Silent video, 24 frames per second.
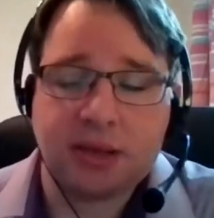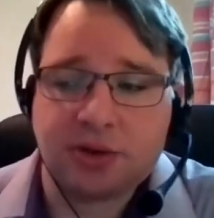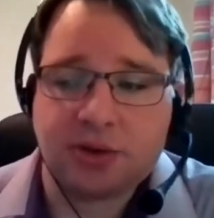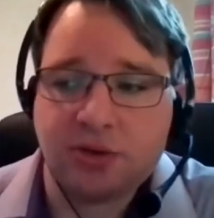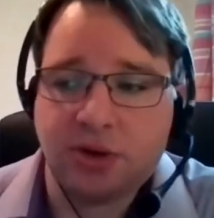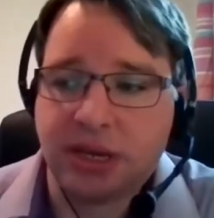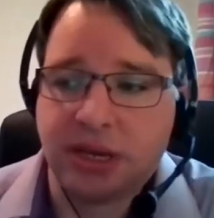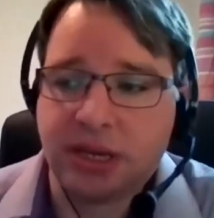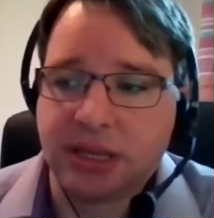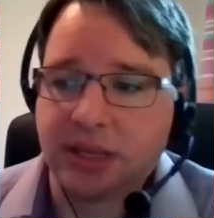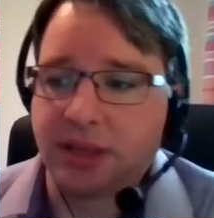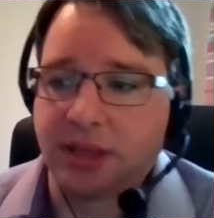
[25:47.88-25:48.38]

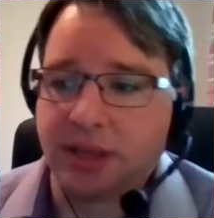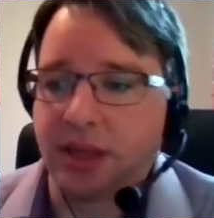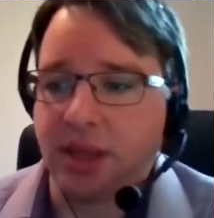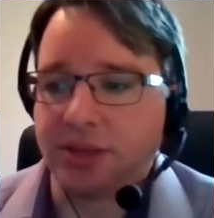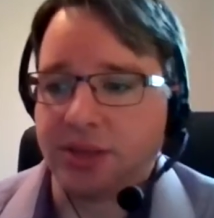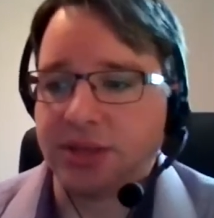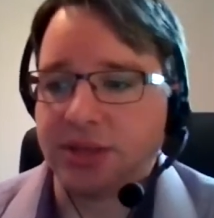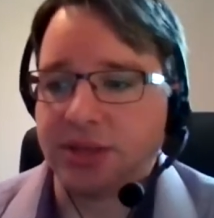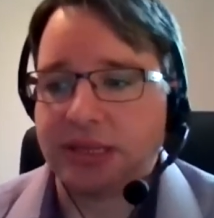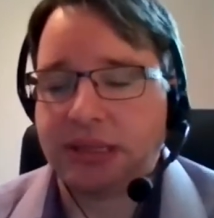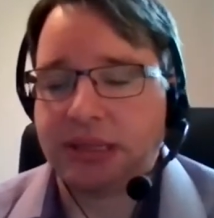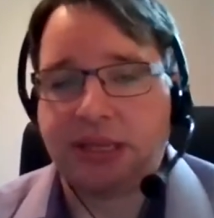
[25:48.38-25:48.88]
agree. And I
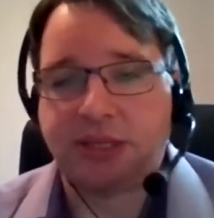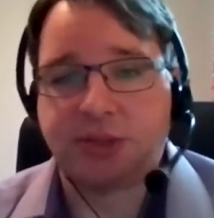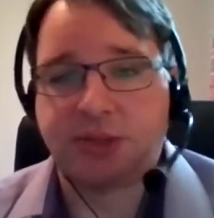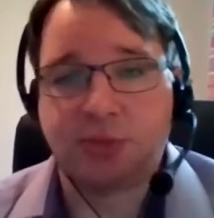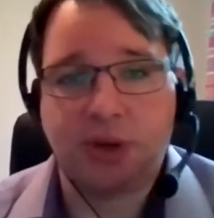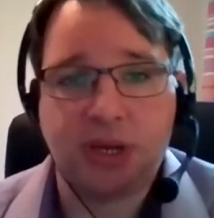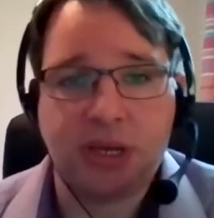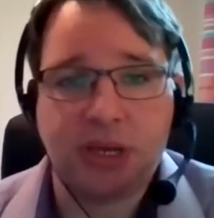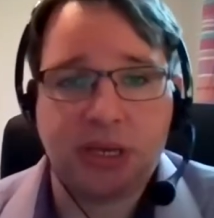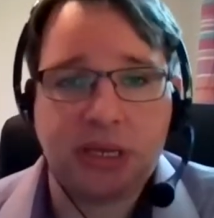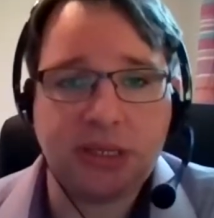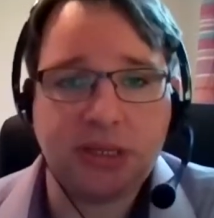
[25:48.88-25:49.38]
think that's
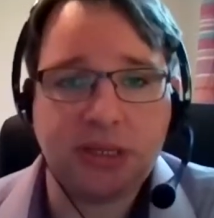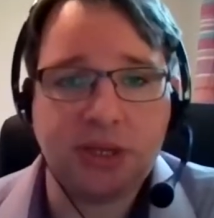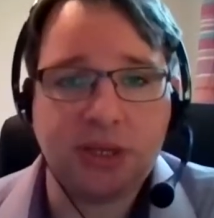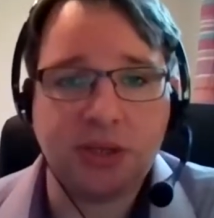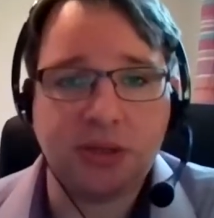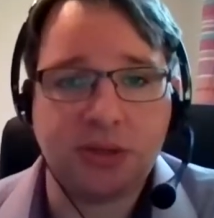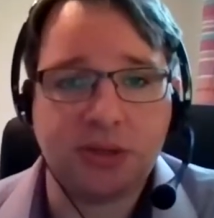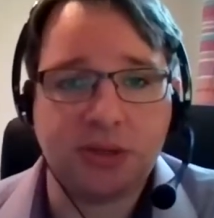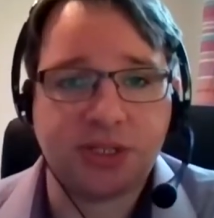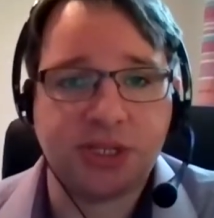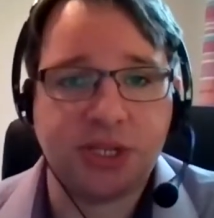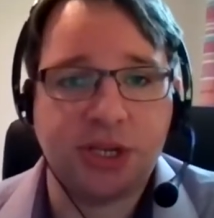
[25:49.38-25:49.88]
where, you know,
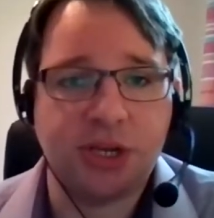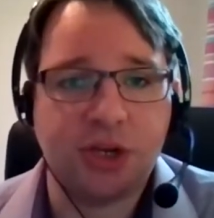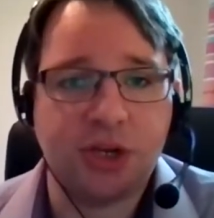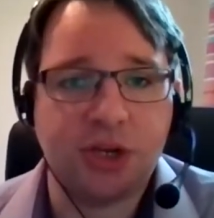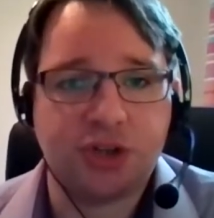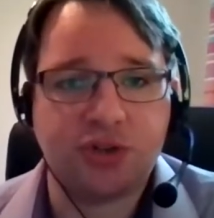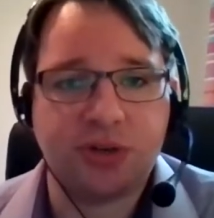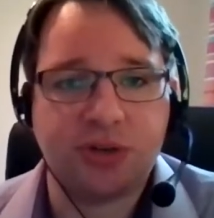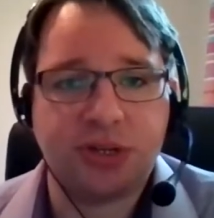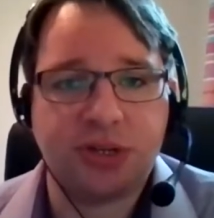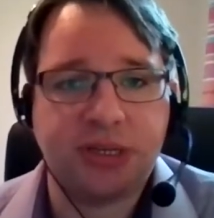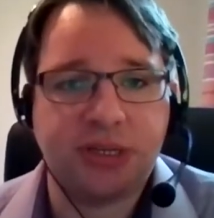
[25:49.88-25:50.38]
the
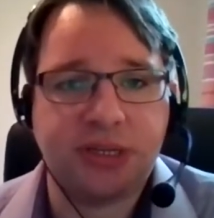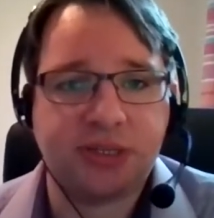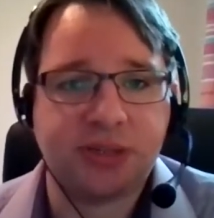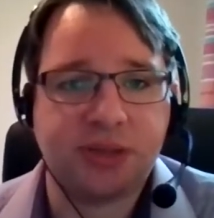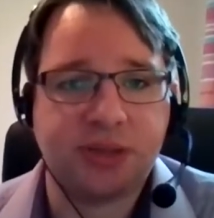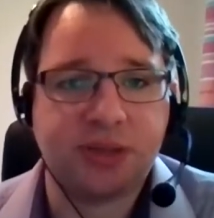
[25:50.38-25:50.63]
surgeries,